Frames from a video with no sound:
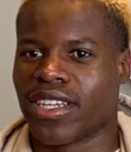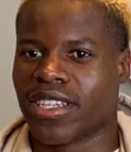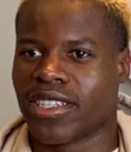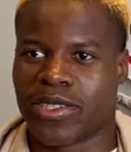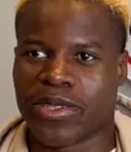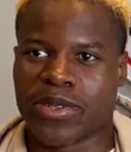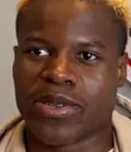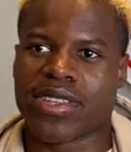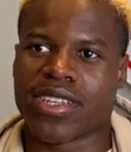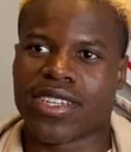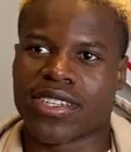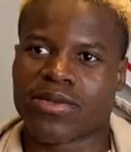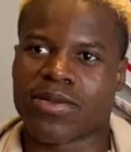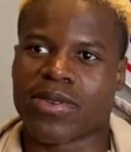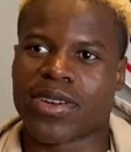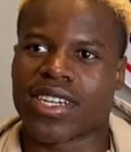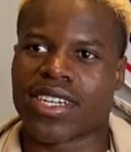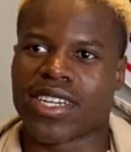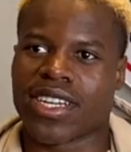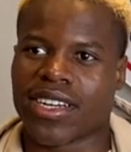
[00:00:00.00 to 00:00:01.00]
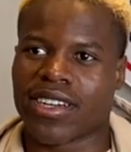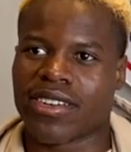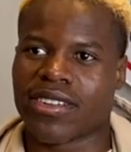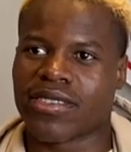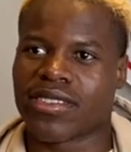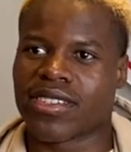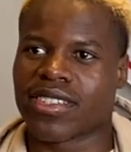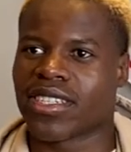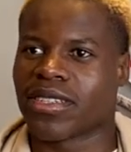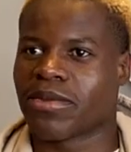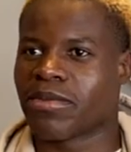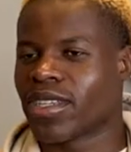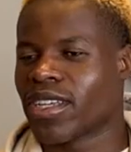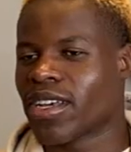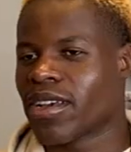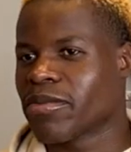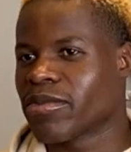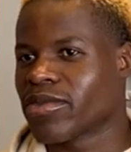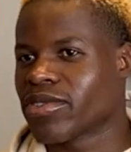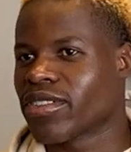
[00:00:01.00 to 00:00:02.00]
do this right now and
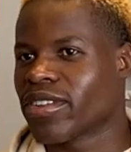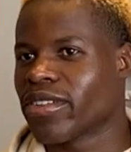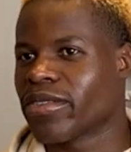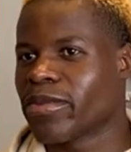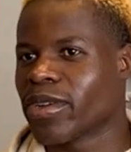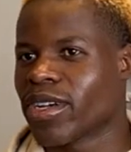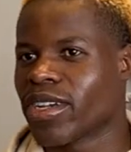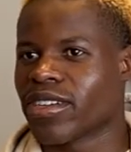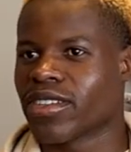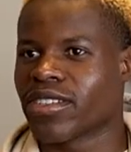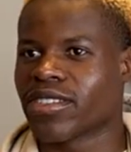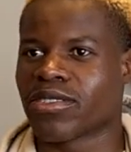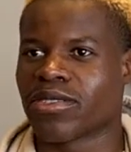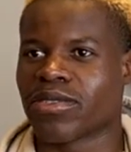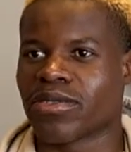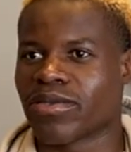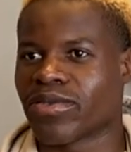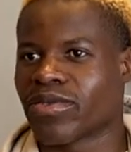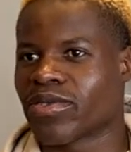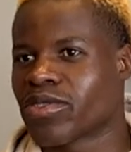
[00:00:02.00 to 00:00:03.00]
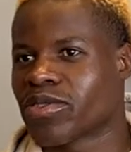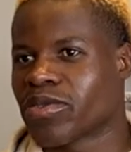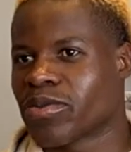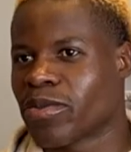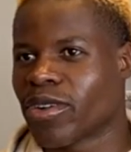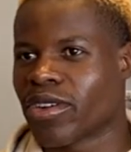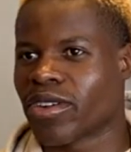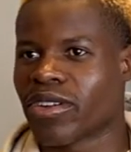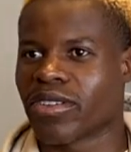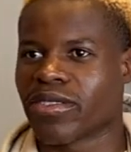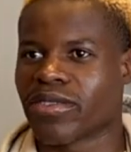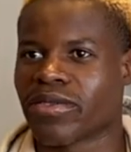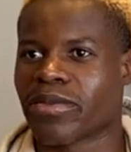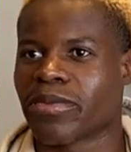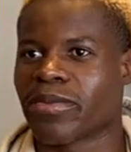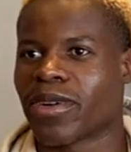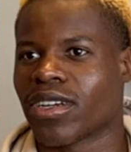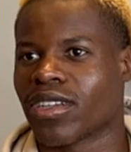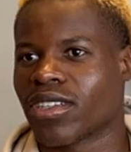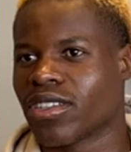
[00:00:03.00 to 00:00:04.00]
get myself better for tomorrow, for
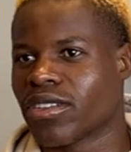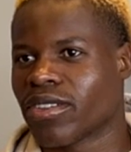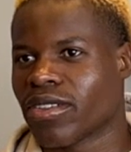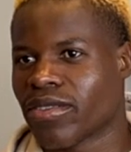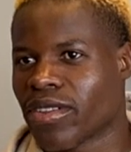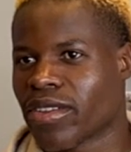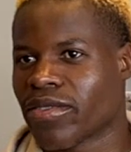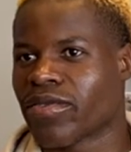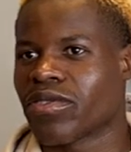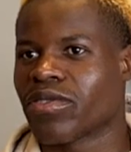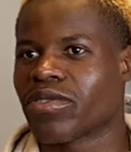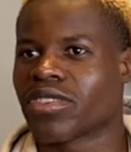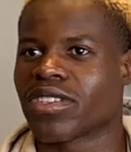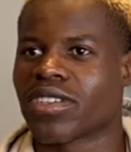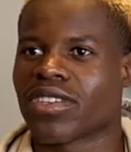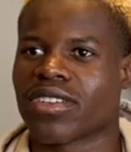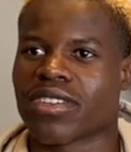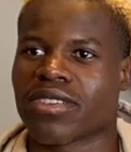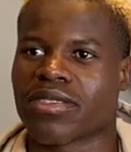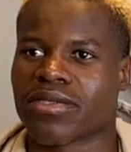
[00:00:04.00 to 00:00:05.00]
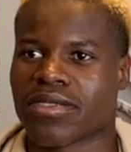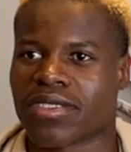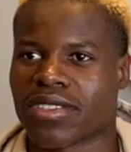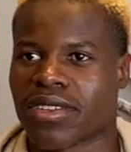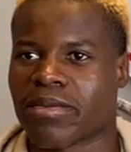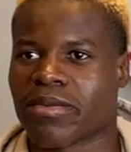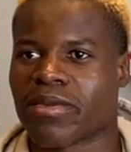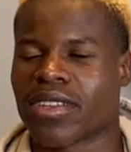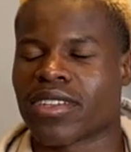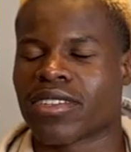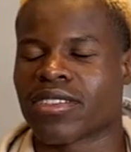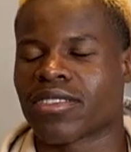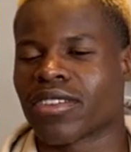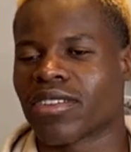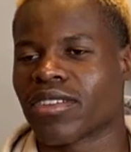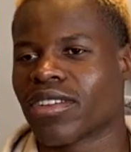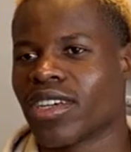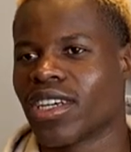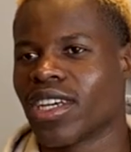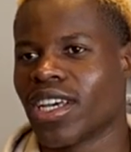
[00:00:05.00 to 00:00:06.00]
my, you know, the future or something.
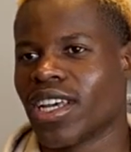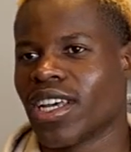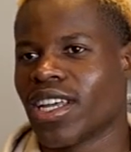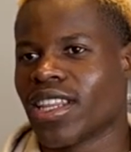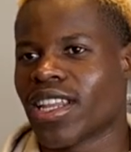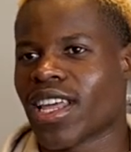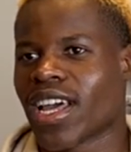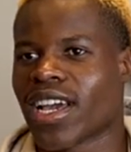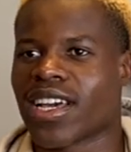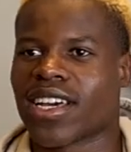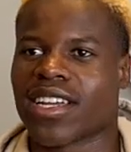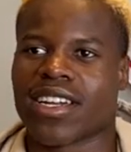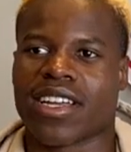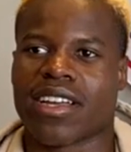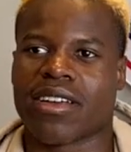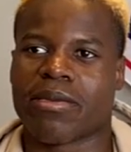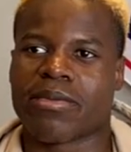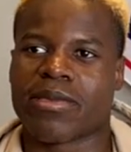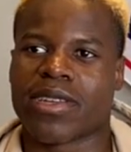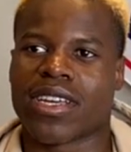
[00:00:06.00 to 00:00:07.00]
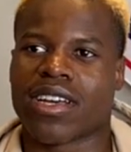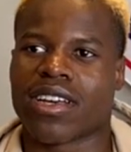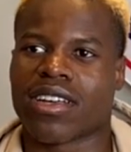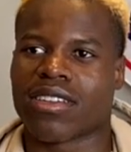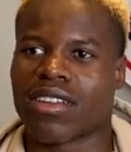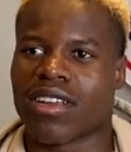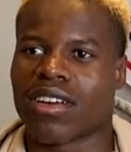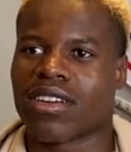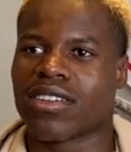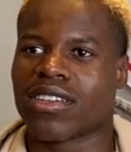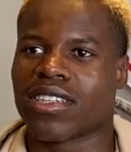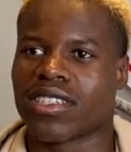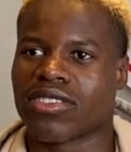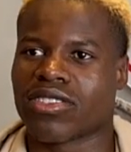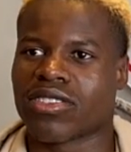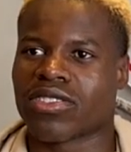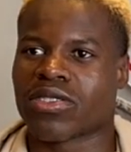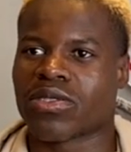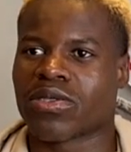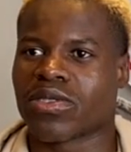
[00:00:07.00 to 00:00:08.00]
So that kind of helped me out a lot, and
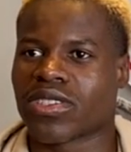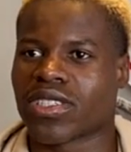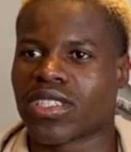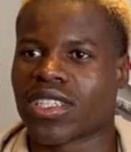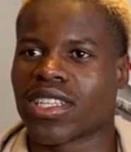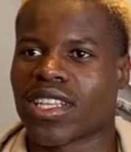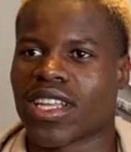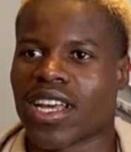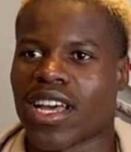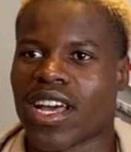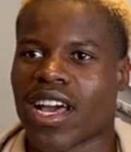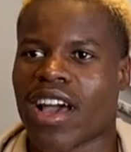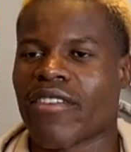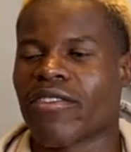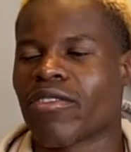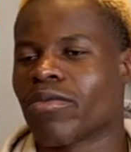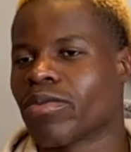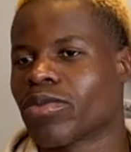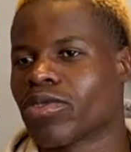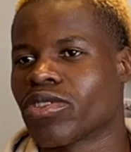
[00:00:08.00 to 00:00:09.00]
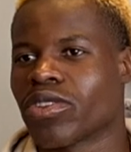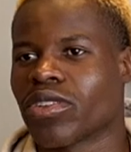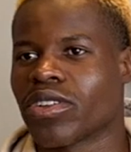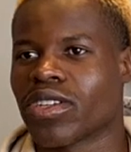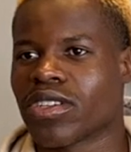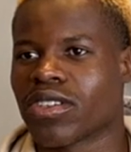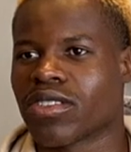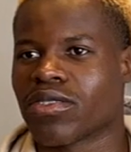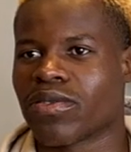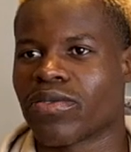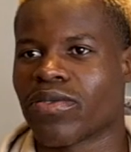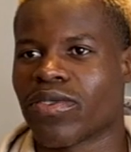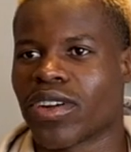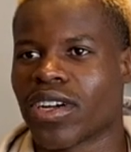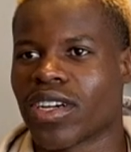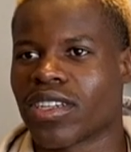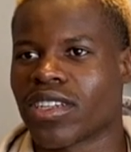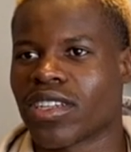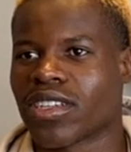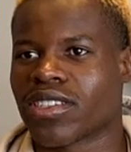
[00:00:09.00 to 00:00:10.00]
just to see that I have opportunity to
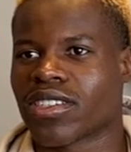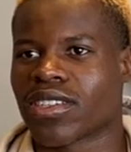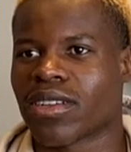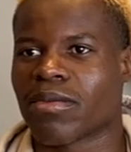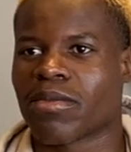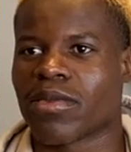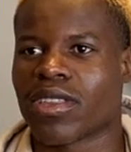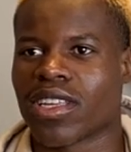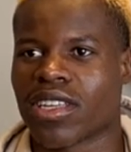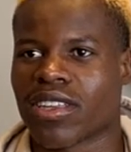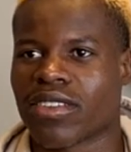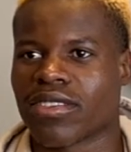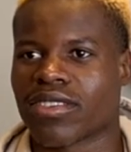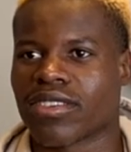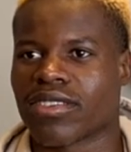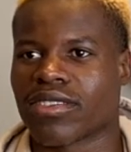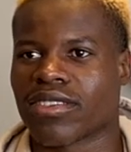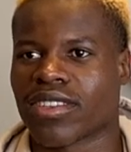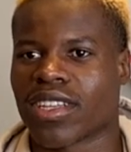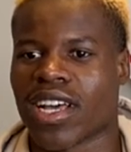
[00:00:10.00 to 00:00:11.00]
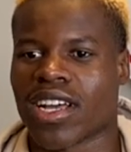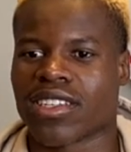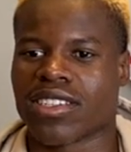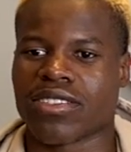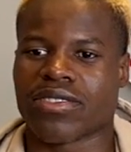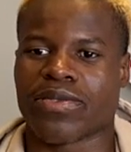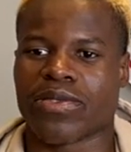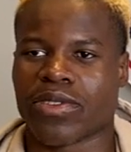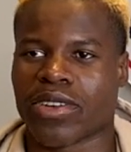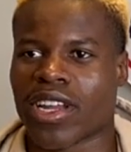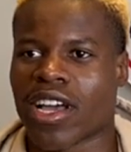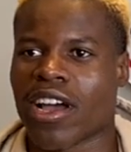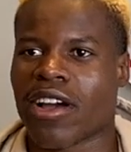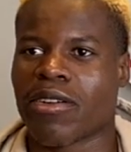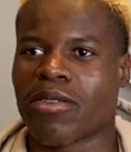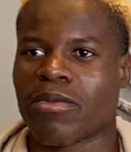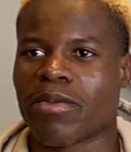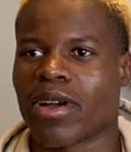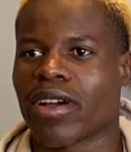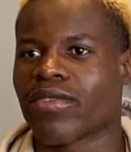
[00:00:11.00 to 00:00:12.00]
find something, not just for
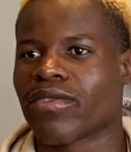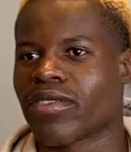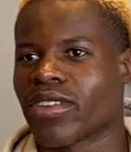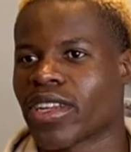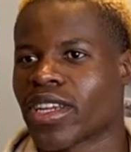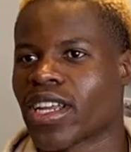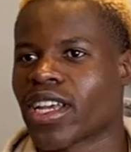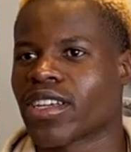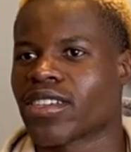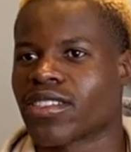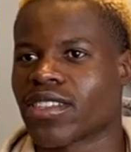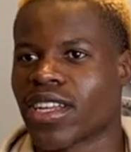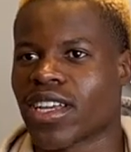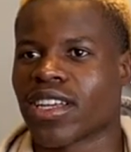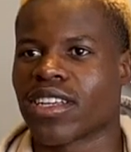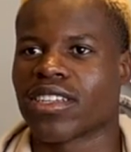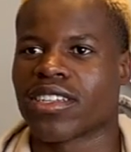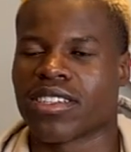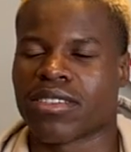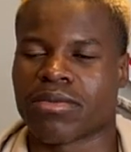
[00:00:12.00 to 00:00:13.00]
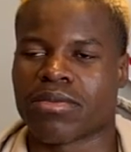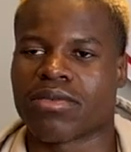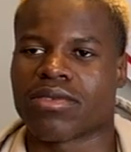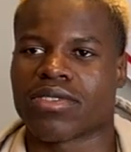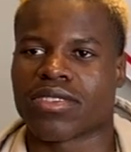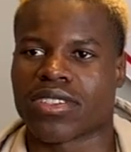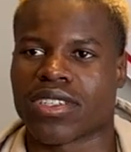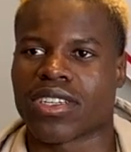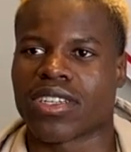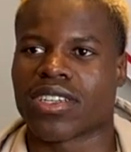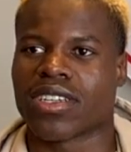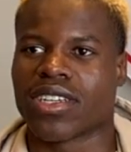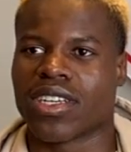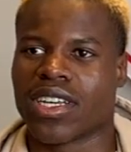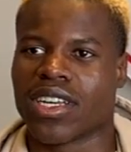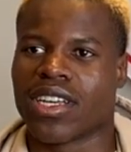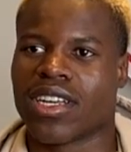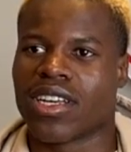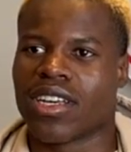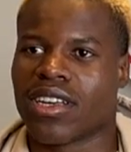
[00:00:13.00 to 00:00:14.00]
now, but for the next day, it
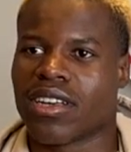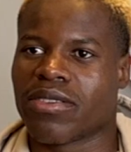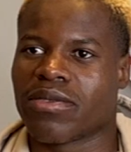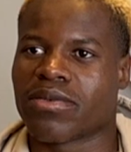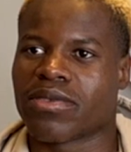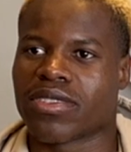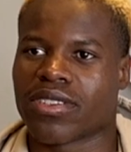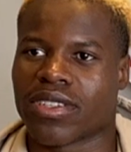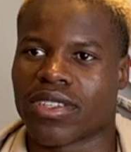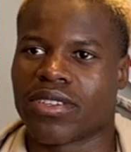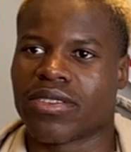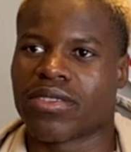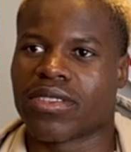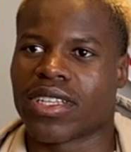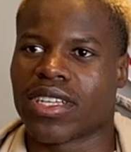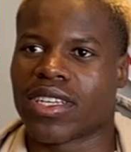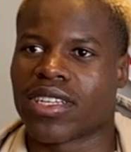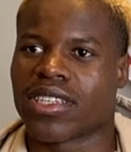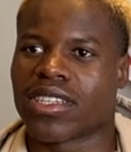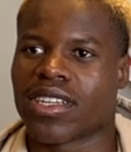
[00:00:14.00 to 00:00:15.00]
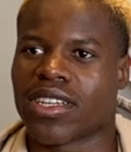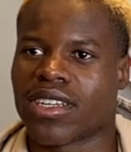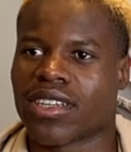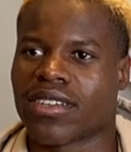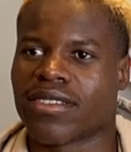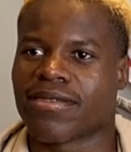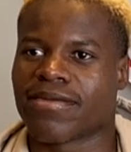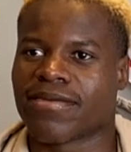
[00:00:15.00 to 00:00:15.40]
was a good thing, yeah.